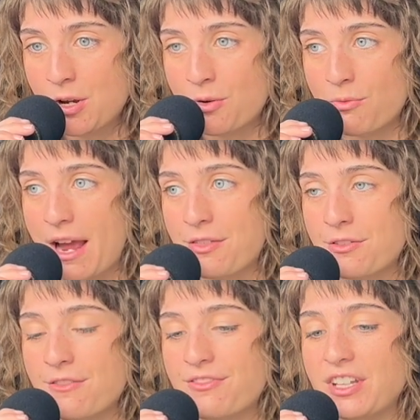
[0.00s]
rather
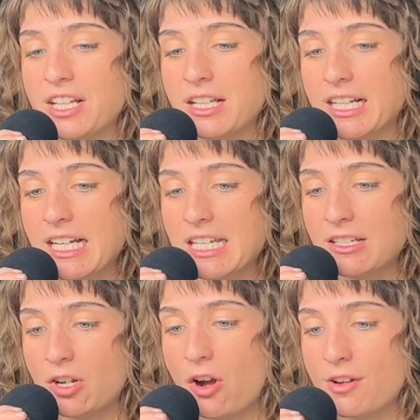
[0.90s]
than feeling like I need
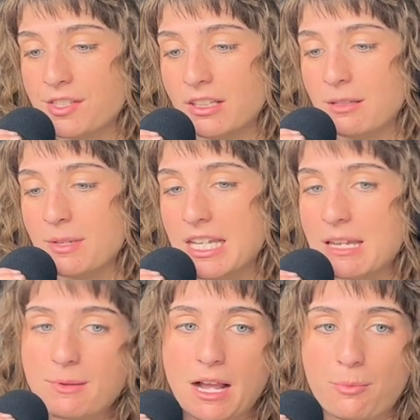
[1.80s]
to constantly be
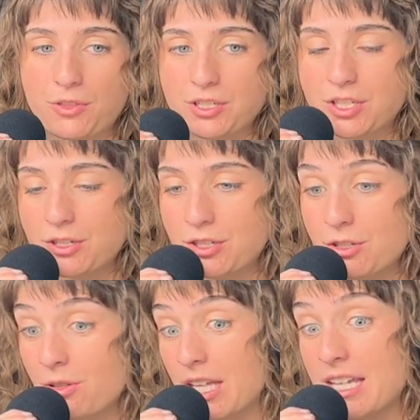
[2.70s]
keeping up with a
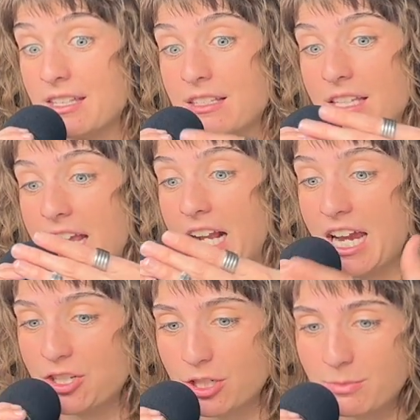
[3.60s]
to-do list, like I
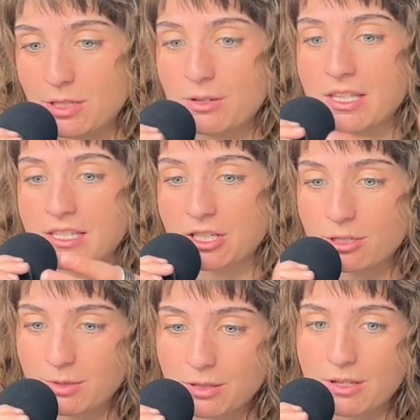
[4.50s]
should be doing this,
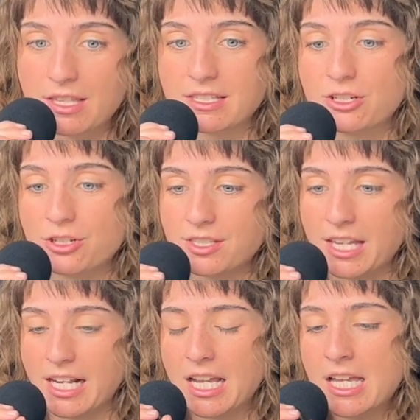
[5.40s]
and just
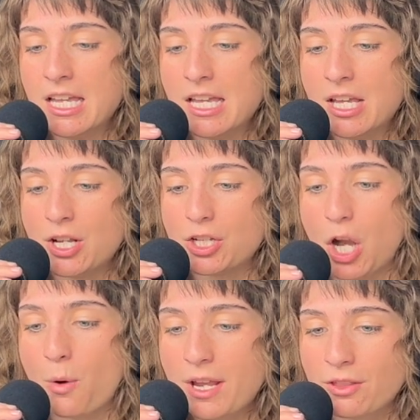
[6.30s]
like
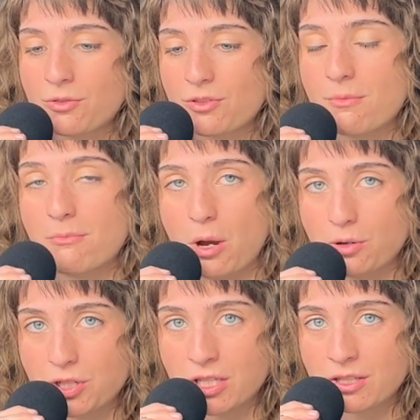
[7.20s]
going through the
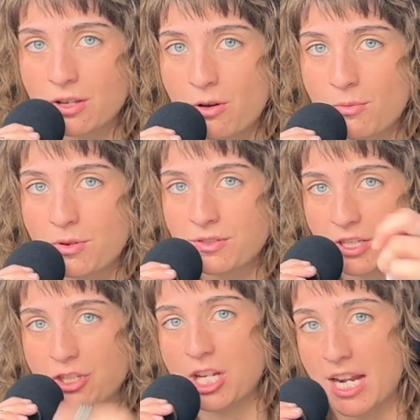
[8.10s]
motions almost to
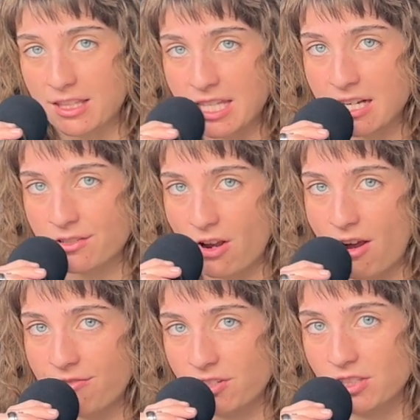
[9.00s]
check things
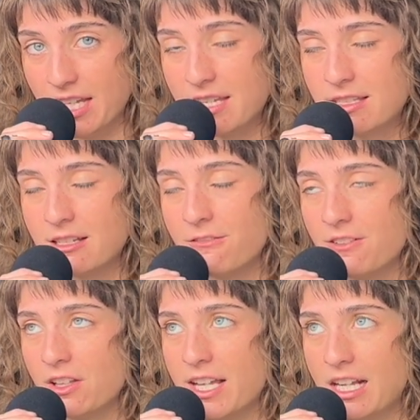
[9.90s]
off a list to
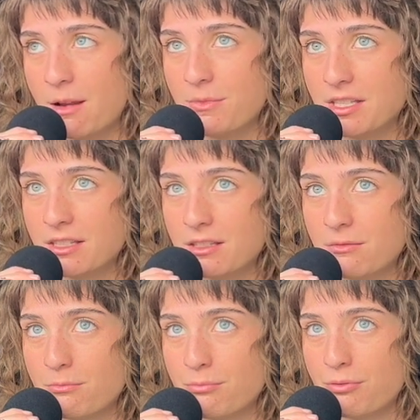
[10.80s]
feel like I'm this
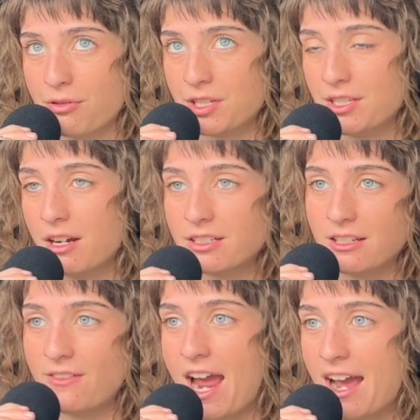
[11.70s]

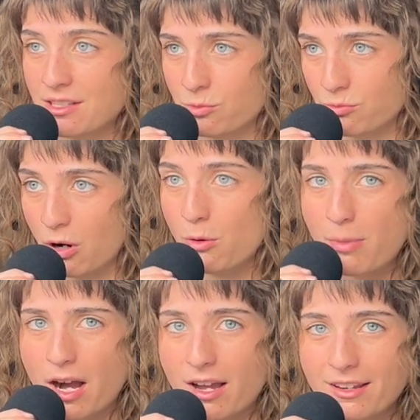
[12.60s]
productive ass
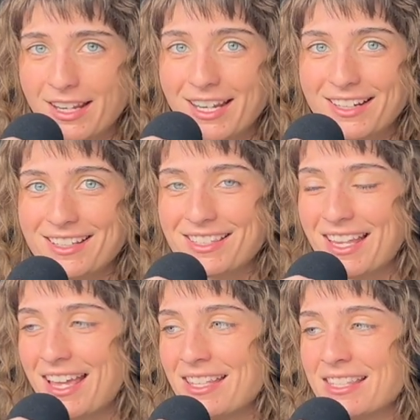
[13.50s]
robot in a
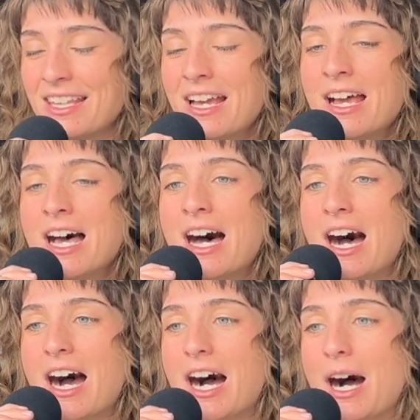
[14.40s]
sense.
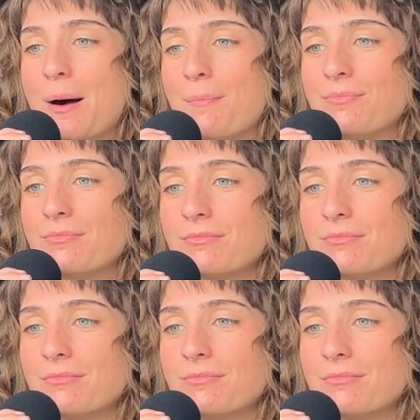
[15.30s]
I'm